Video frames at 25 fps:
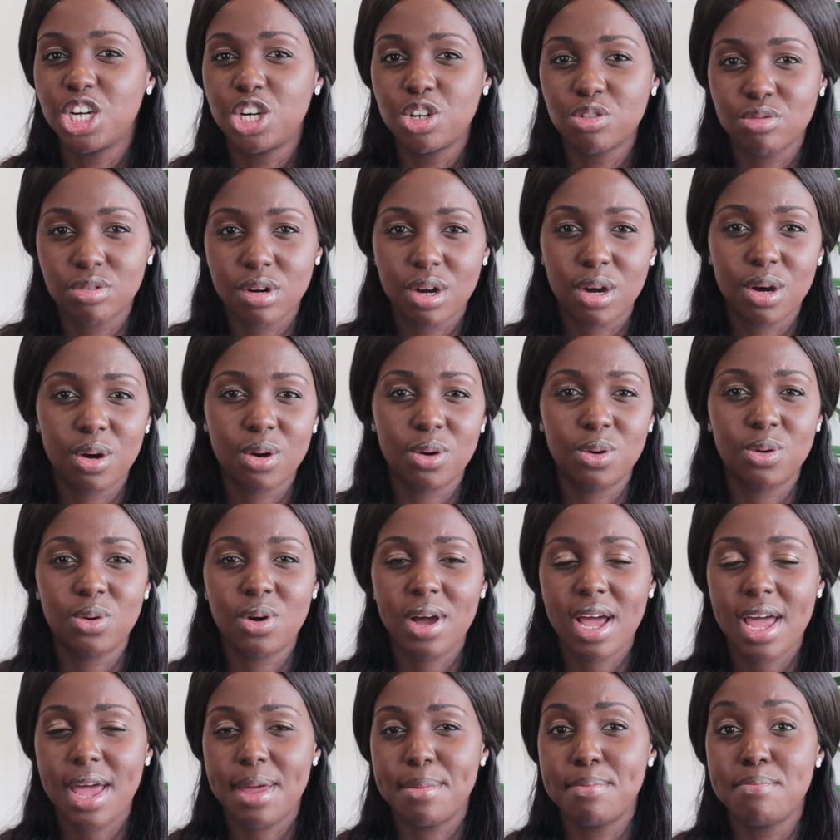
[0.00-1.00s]

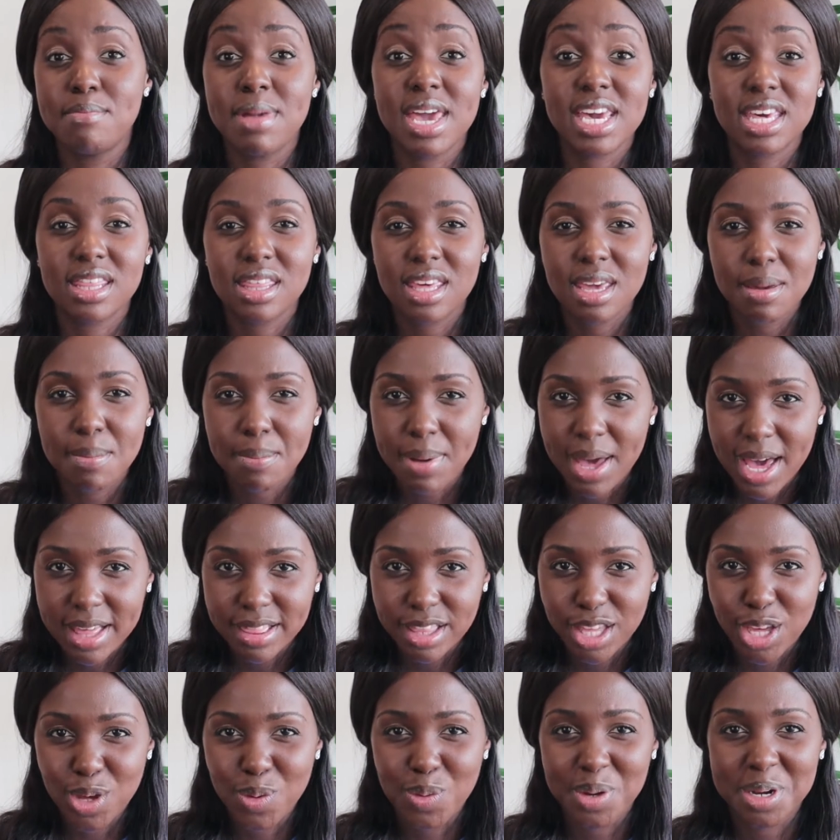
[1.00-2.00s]
grow, and make the
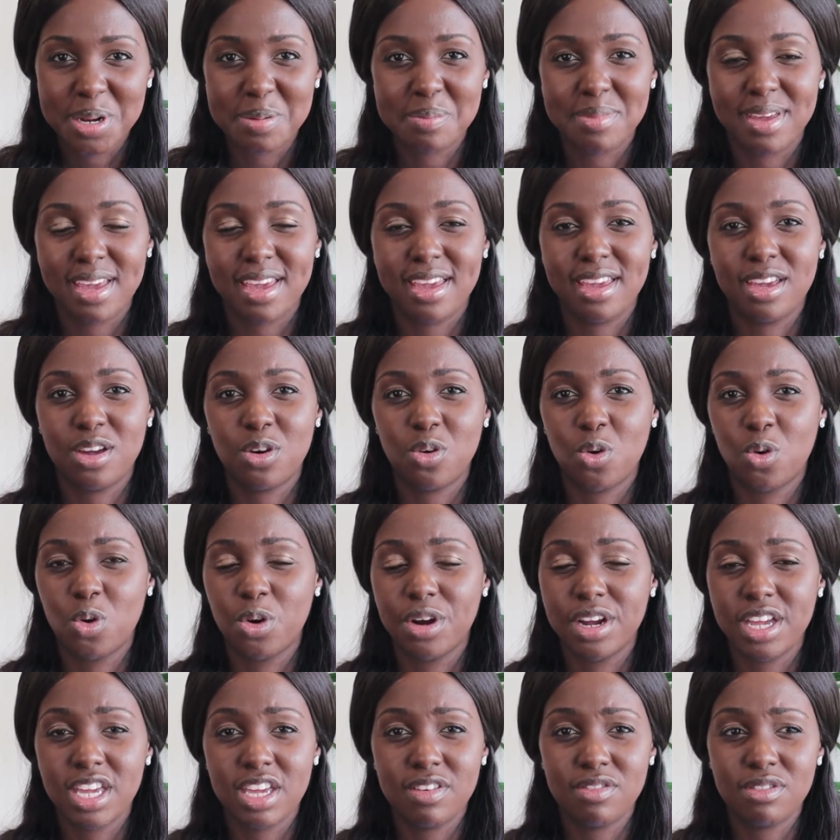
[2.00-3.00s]
impact that you want to make,
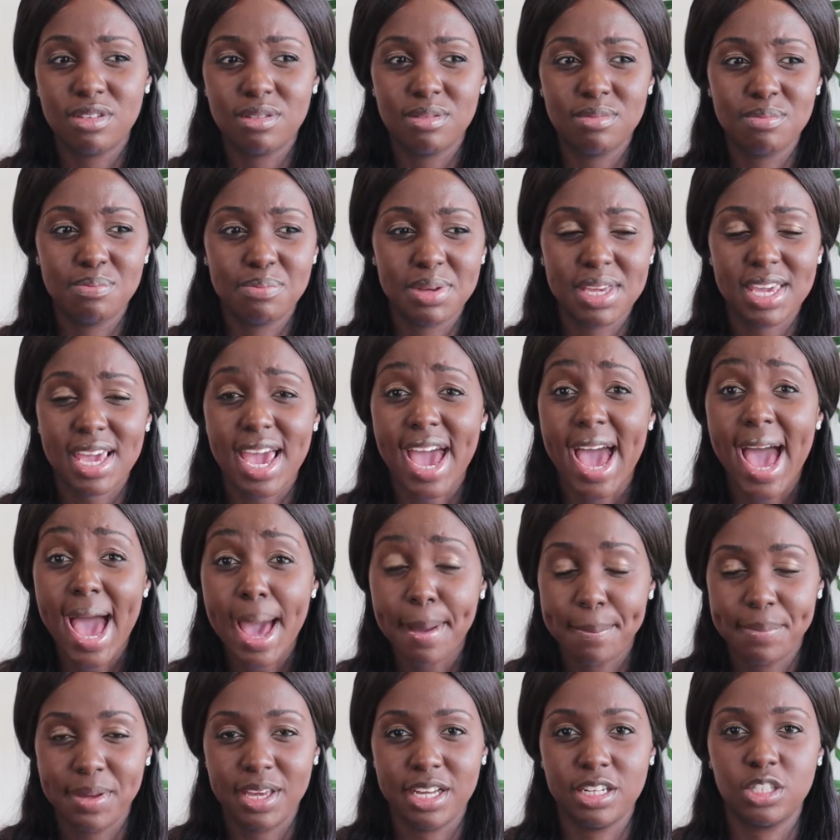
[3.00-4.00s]
or even be
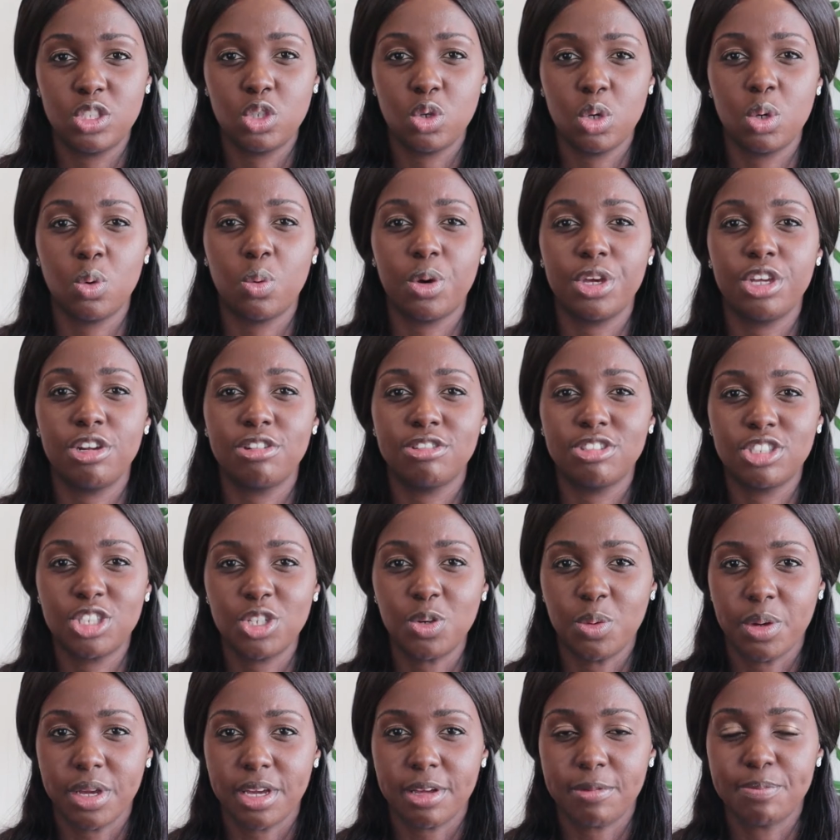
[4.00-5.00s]
happy doing what you're
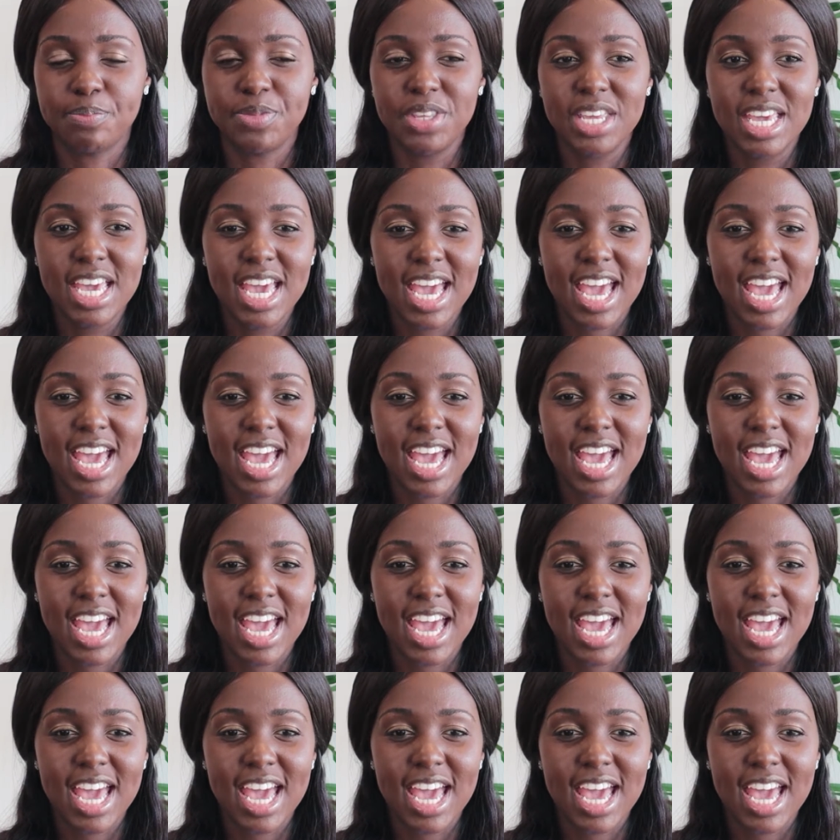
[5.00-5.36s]
doing.